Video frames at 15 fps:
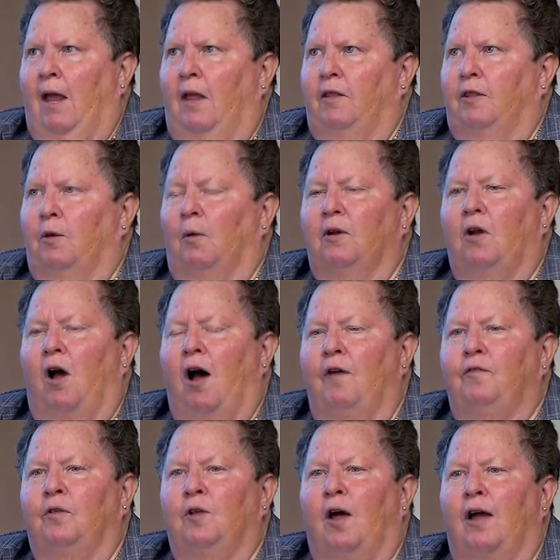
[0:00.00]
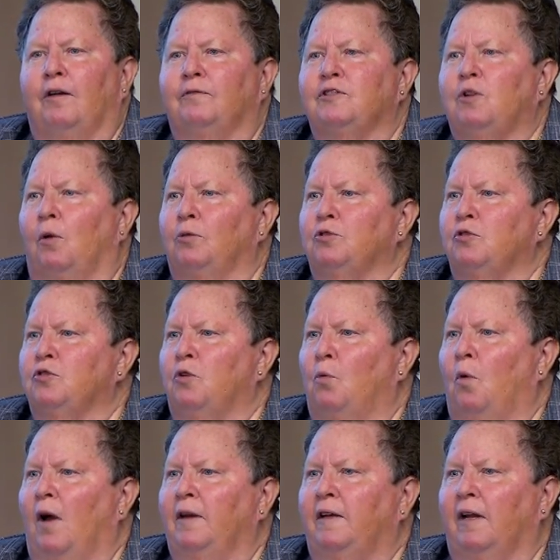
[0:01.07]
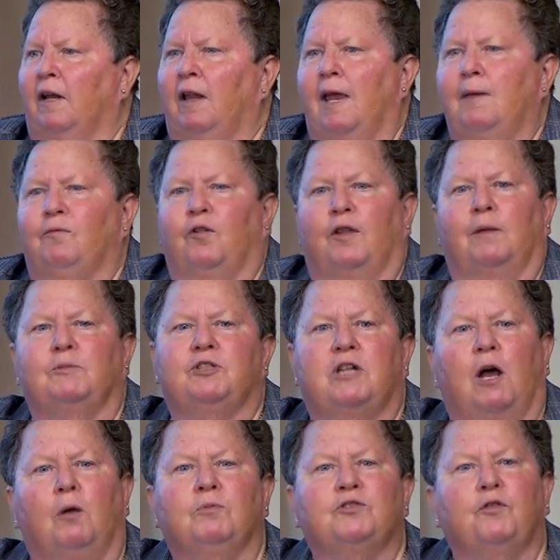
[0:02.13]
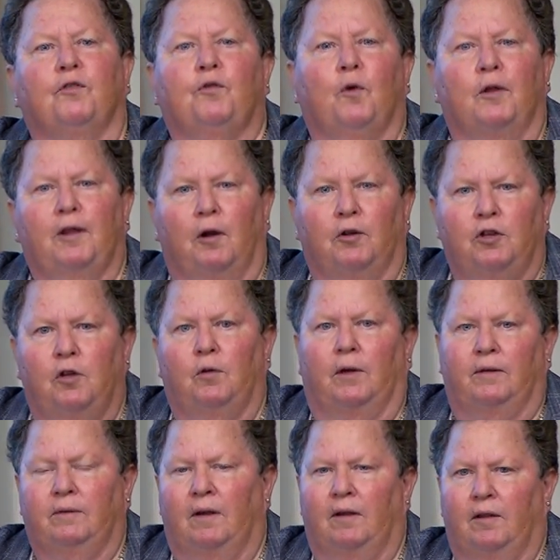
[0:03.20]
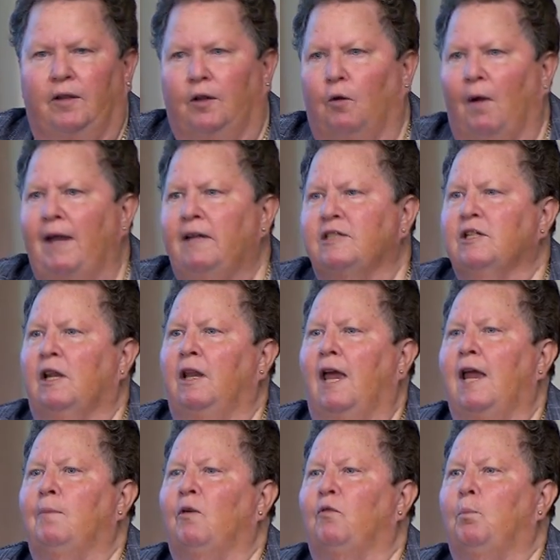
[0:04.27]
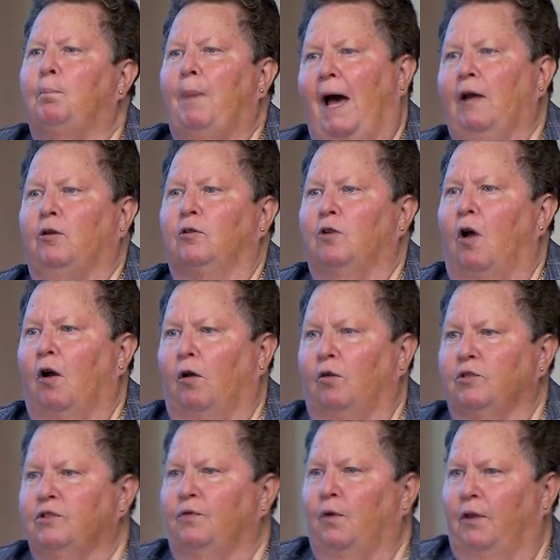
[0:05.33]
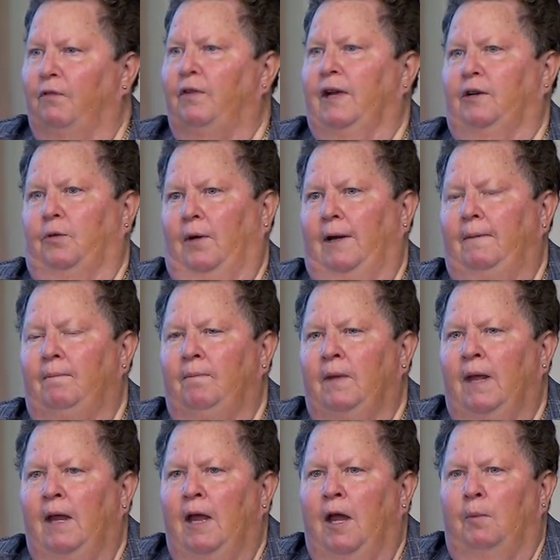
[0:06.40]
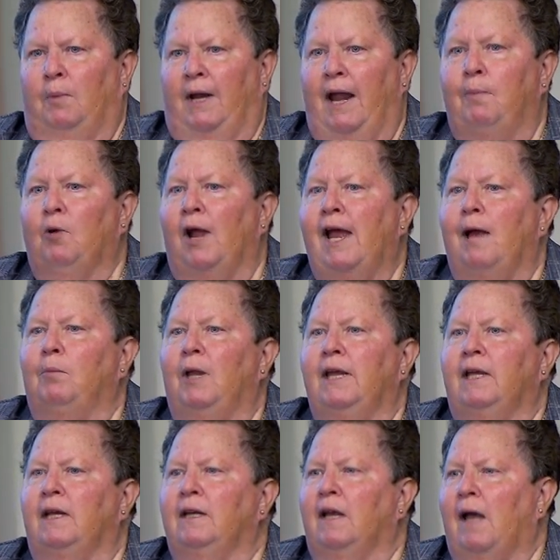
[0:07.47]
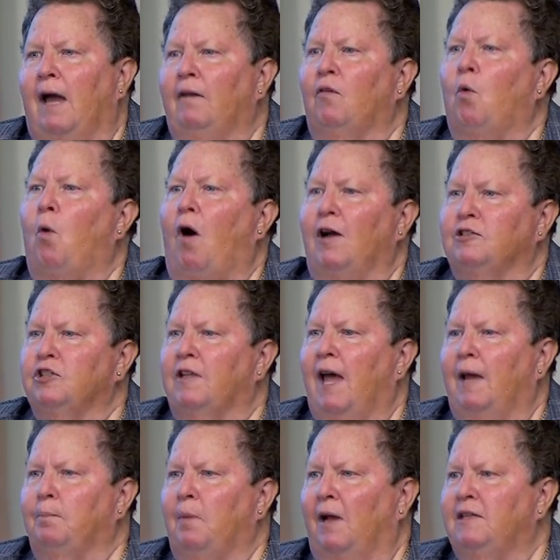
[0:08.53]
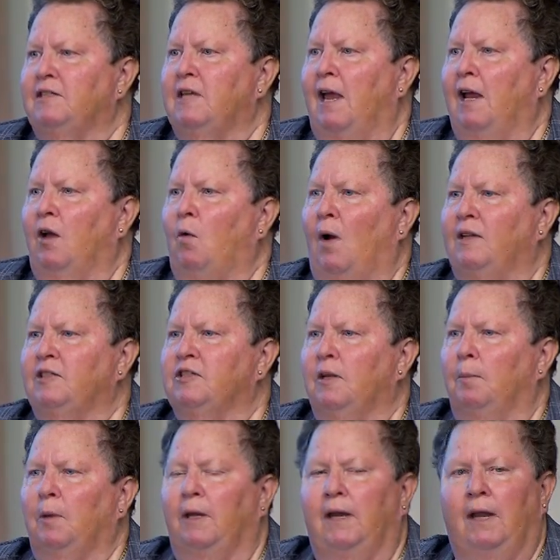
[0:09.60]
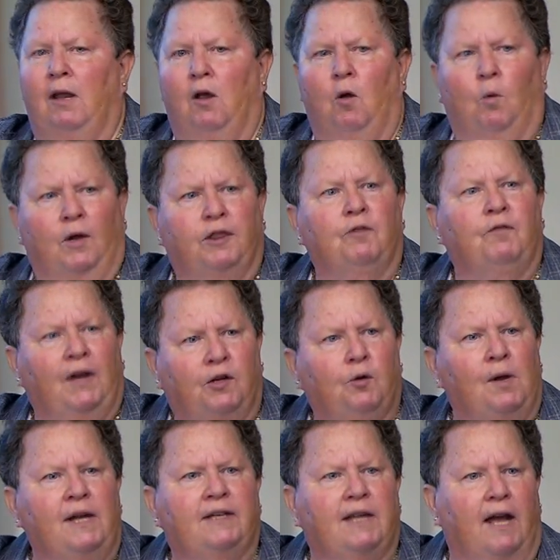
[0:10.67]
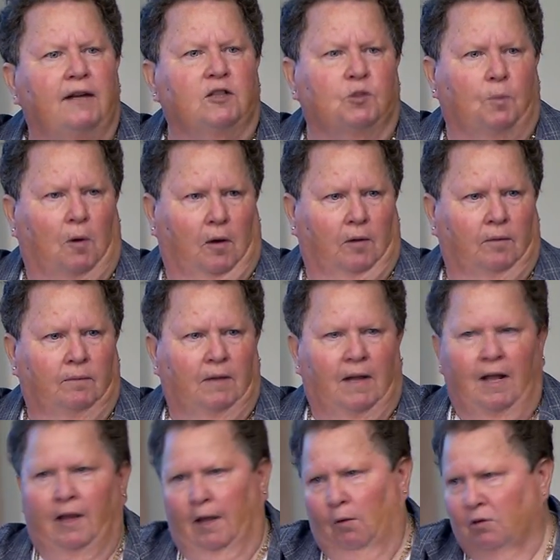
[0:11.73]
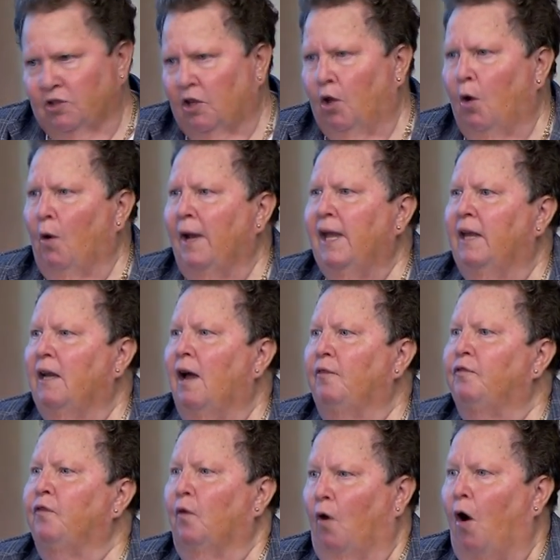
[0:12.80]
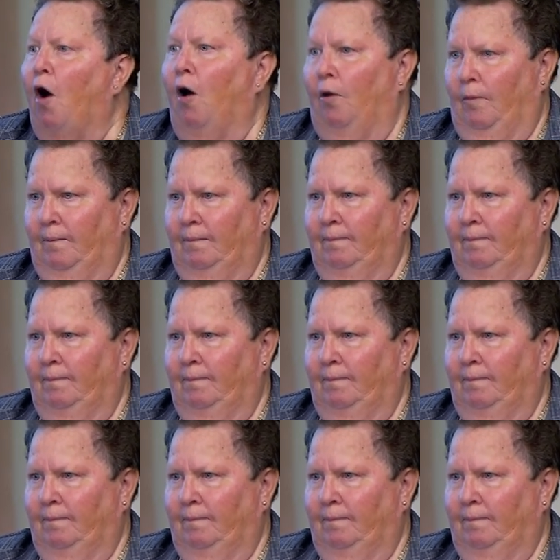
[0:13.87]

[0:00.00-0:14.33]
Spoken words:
there were an awful lot of soldiers who wanted to claim for themselves or for their unit the greatest claim of battle laurels for the victory. But Abraham Lincoln kind of quashed that by saying quite simply, with the victory at Gettysburg, there was glory enough for all.